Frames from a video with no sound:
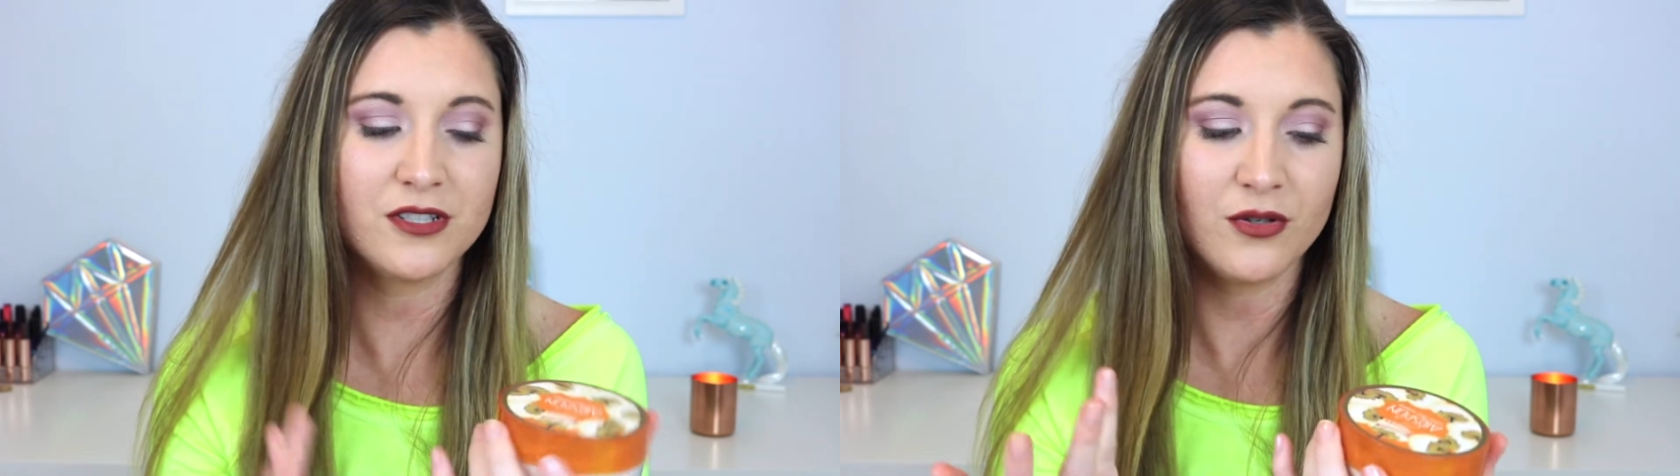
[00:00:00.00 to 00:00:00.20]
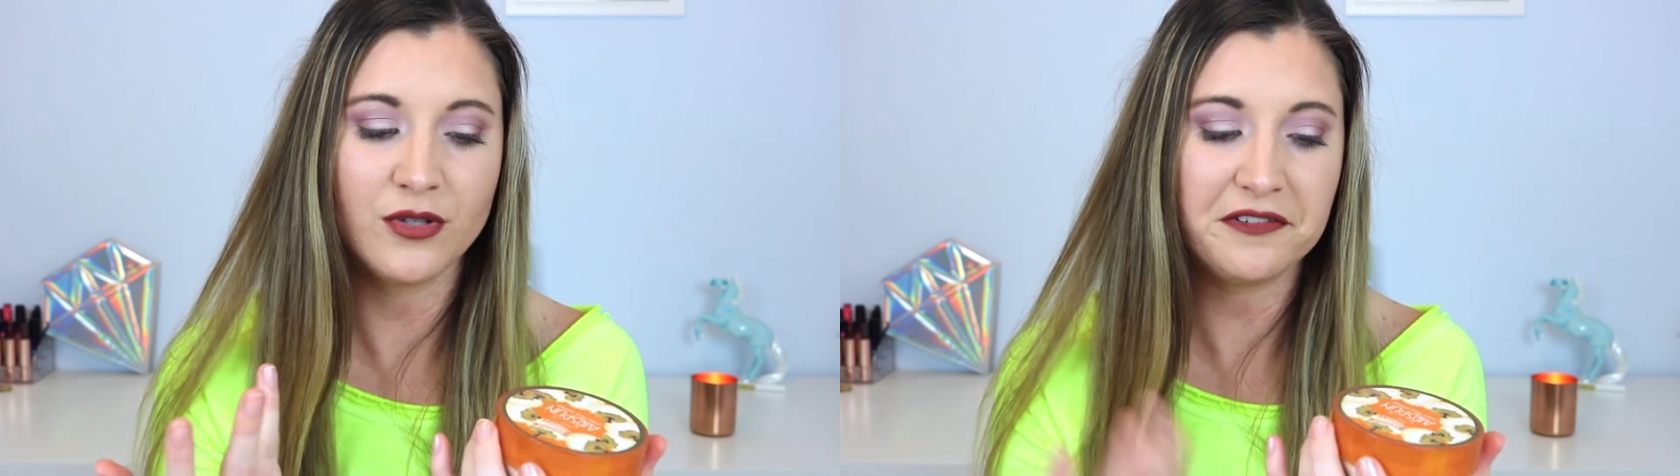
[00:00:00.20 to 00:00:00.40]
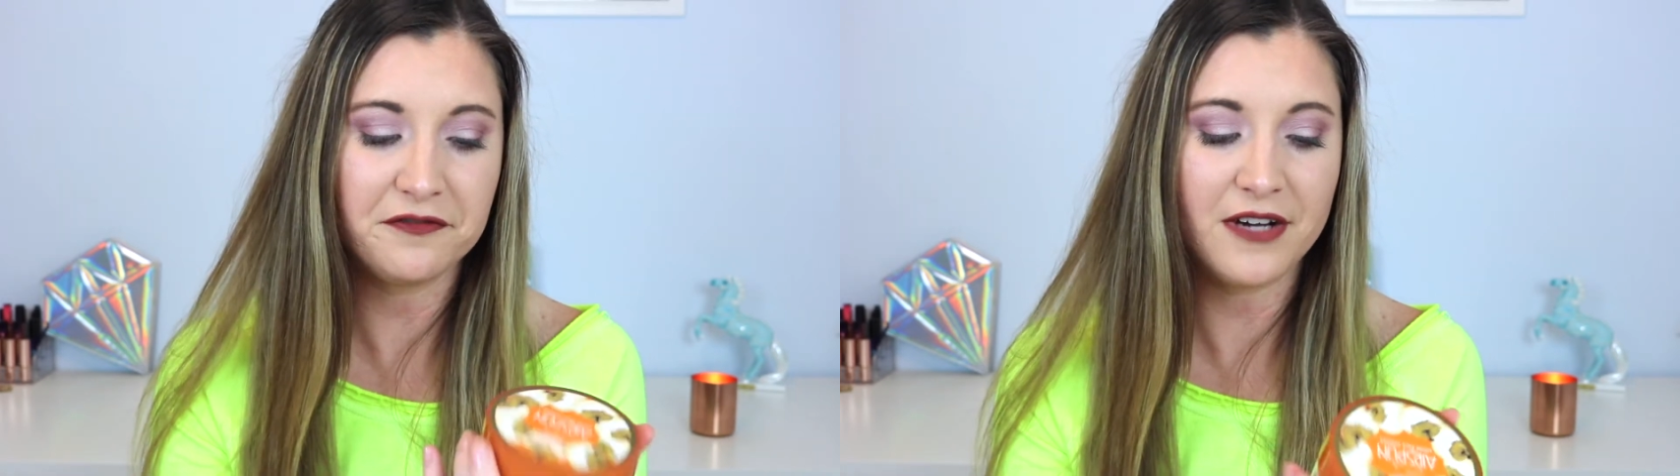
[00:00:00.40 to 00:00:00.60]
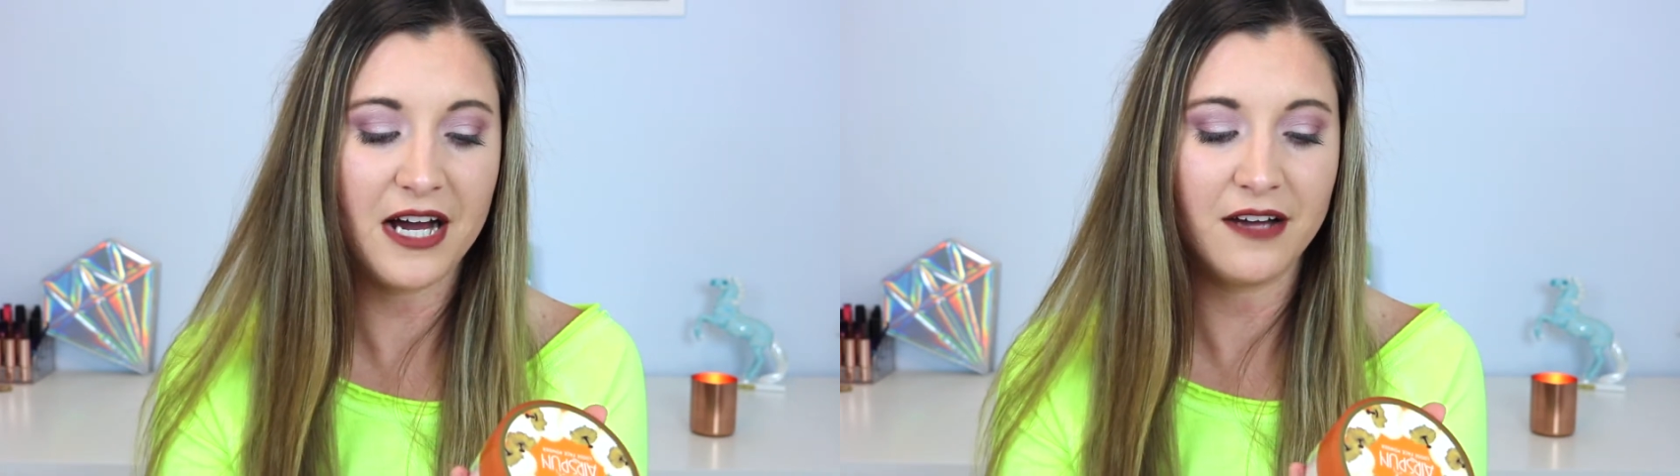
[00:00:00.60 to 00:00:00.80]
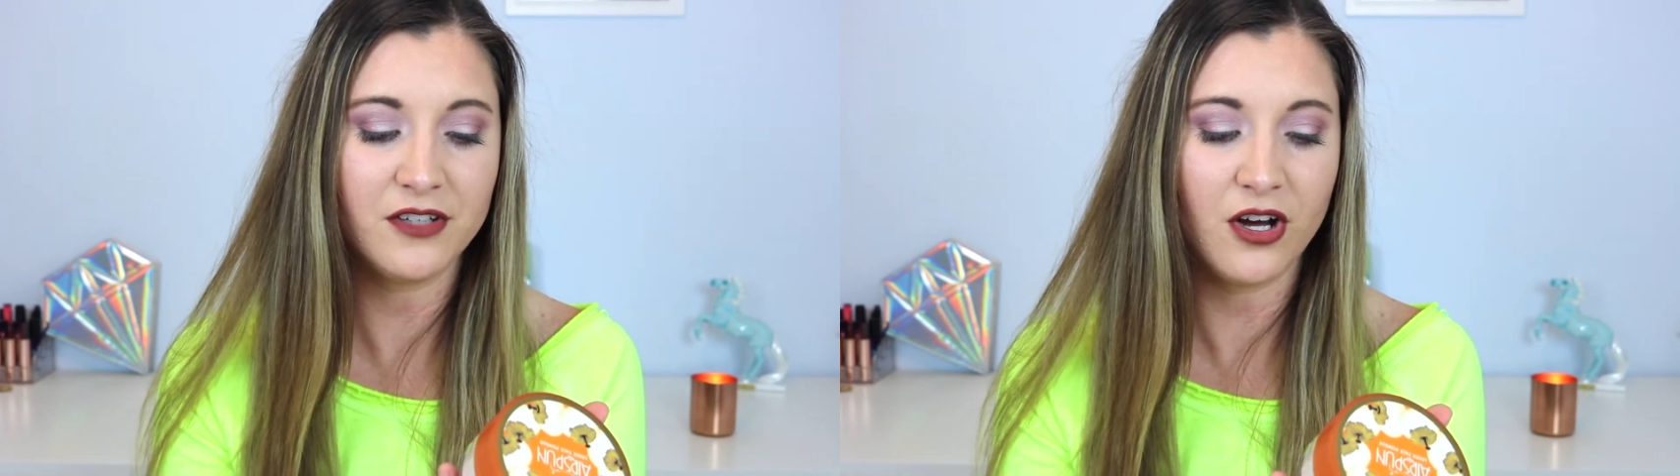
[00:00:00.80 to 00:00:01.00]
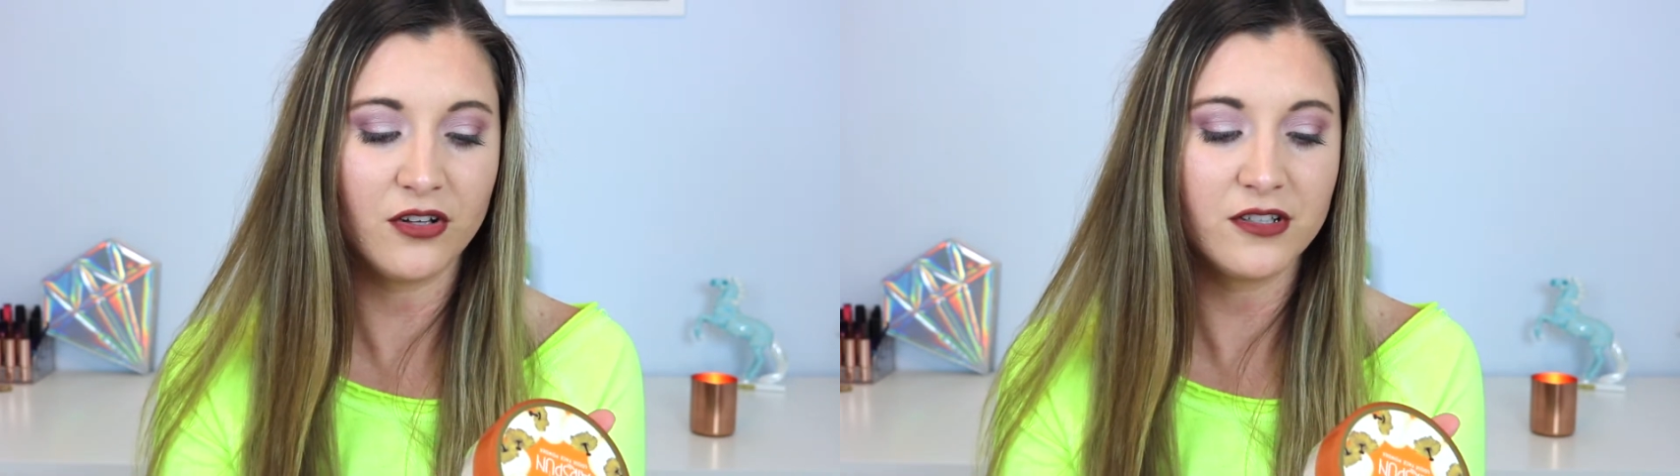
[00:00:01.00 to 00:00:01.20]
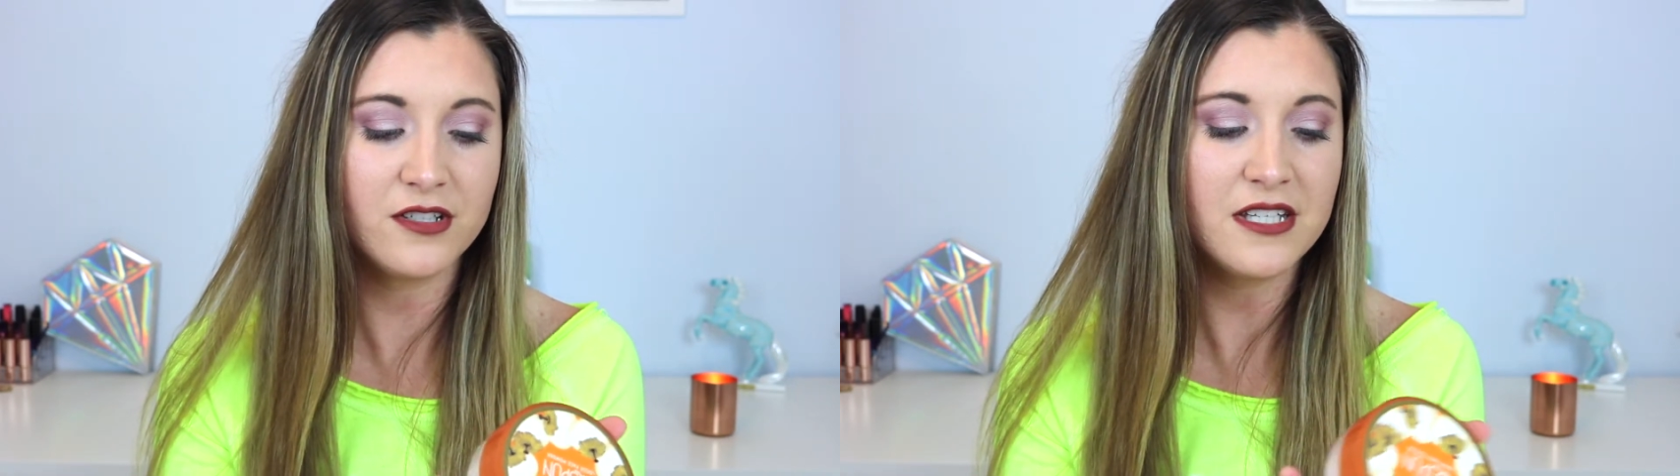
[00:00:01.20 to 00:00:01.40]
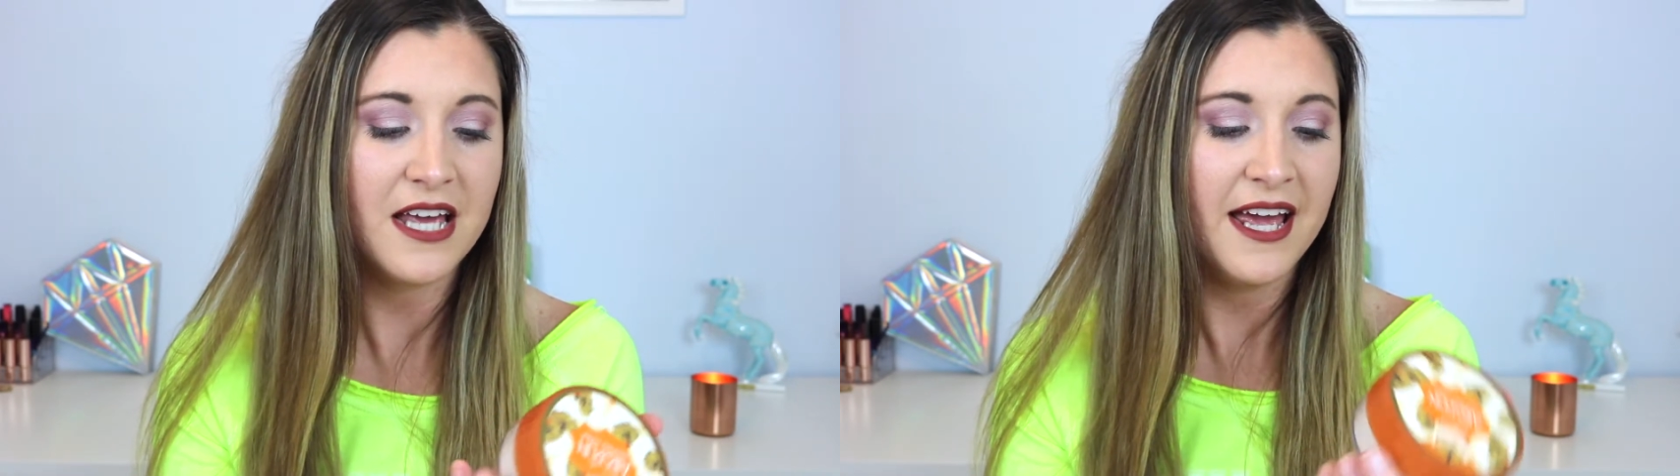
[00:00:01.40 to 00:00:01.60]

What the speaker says: It's only $5,